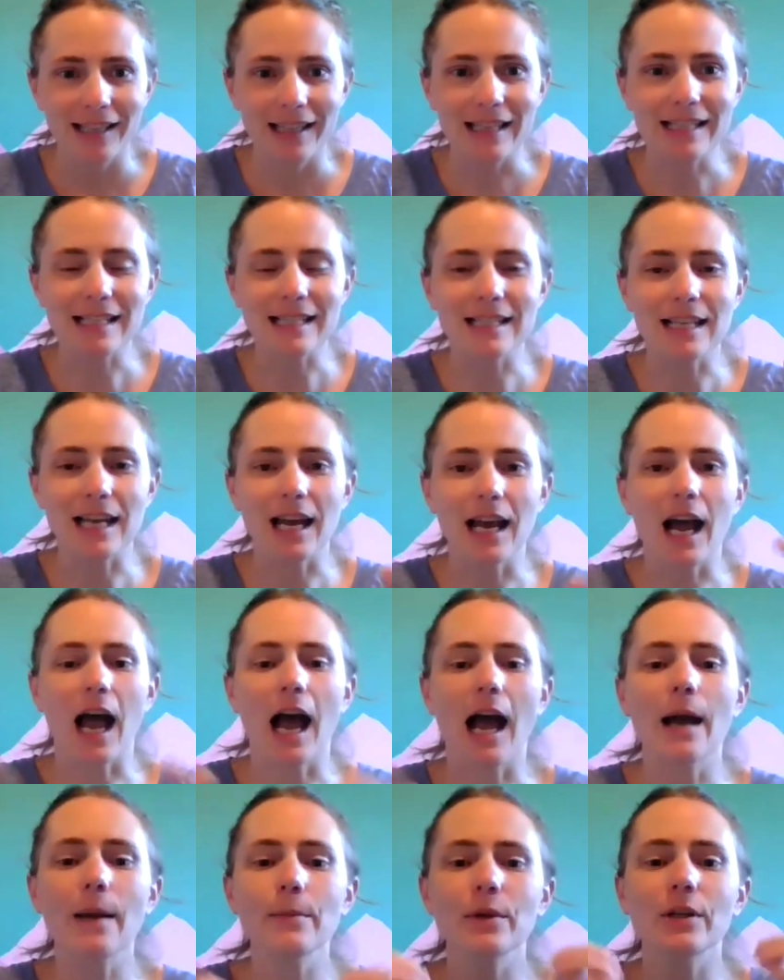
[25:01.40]
This is a
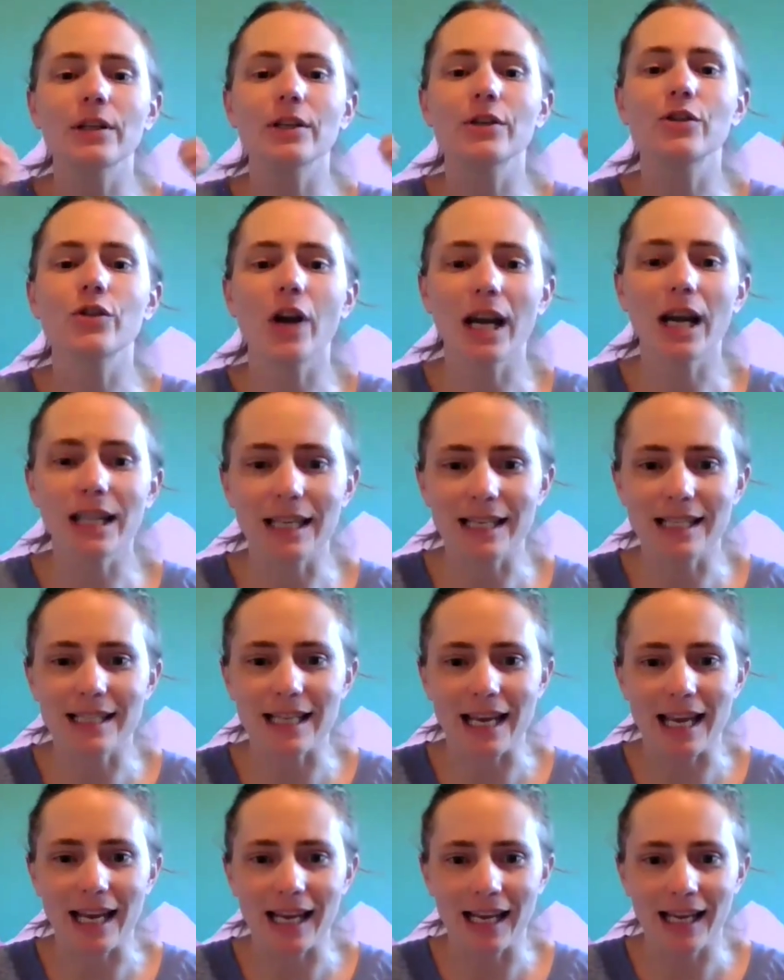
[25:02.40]
I'm going to try this
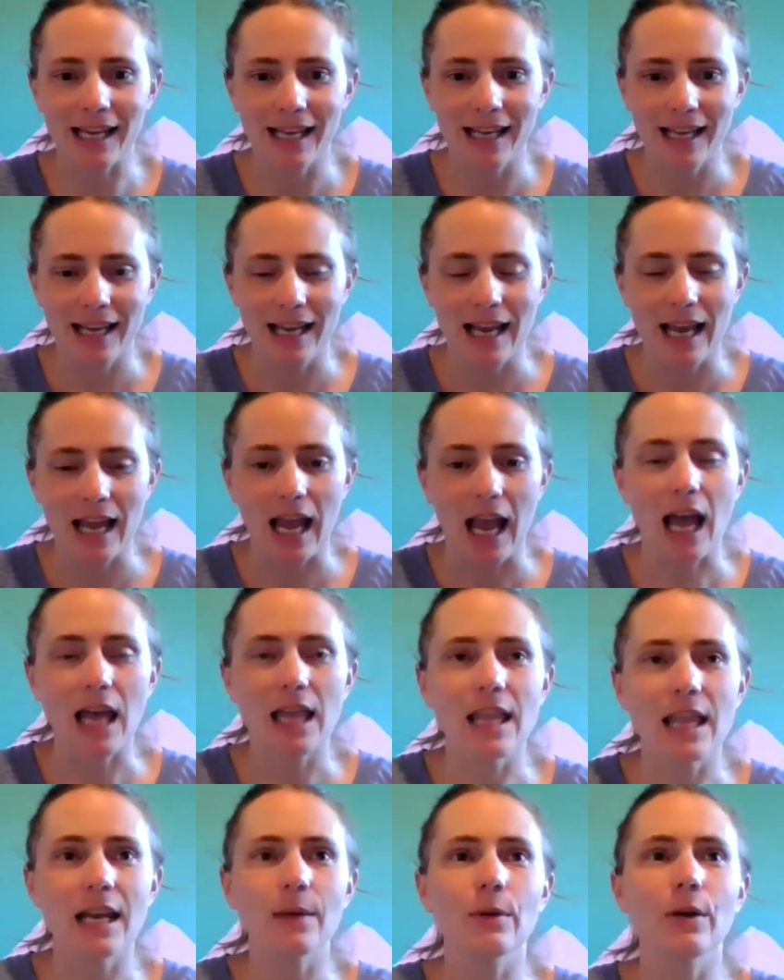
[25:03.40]
thing
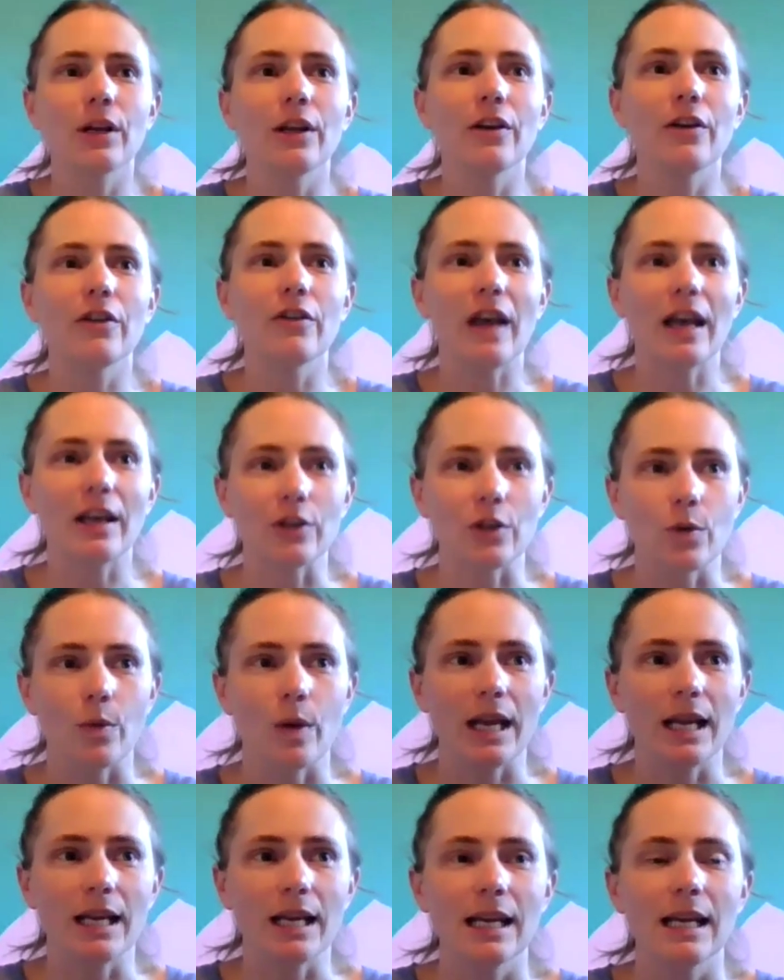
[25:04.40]
and then I'm going to
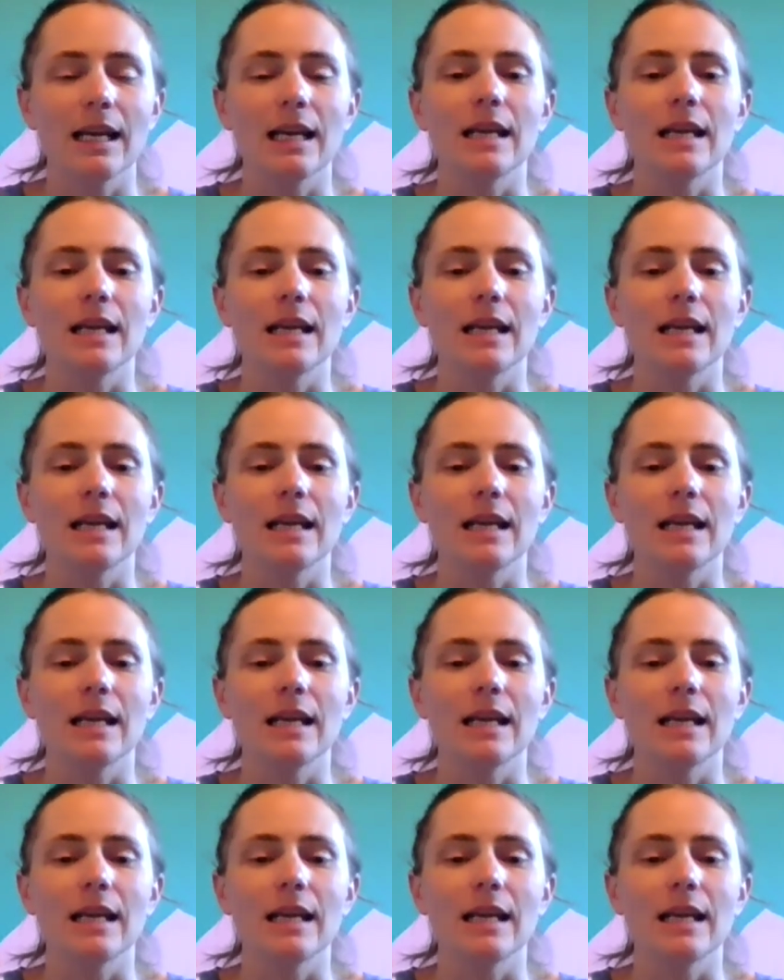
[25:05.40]
evaluate.